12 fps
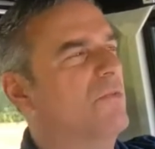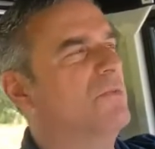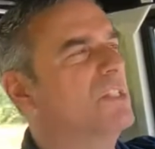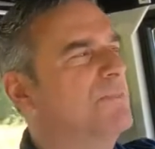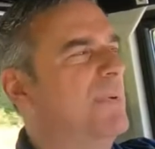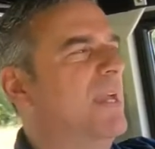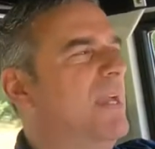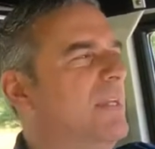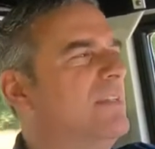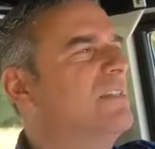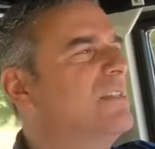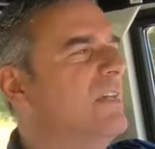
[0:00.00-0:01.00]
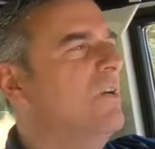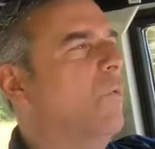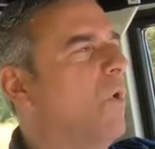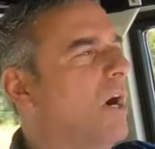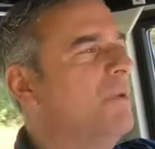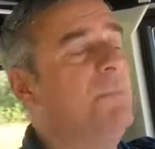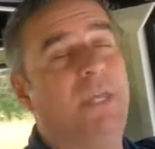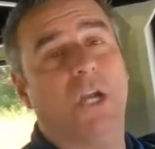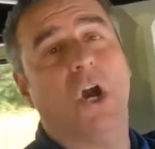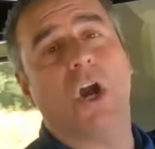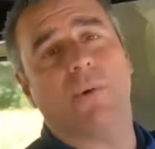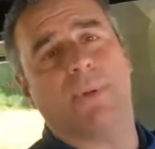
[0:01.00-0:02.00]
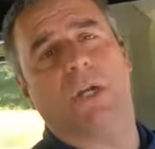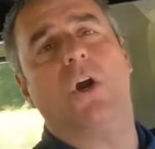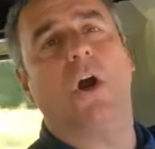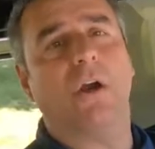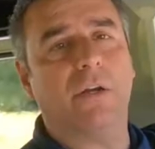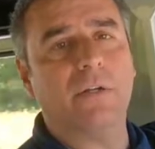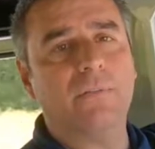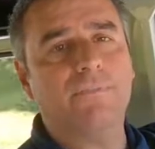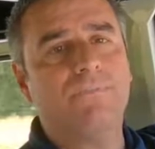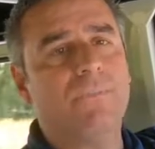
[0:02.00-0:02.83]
space, one being Harman Kardon,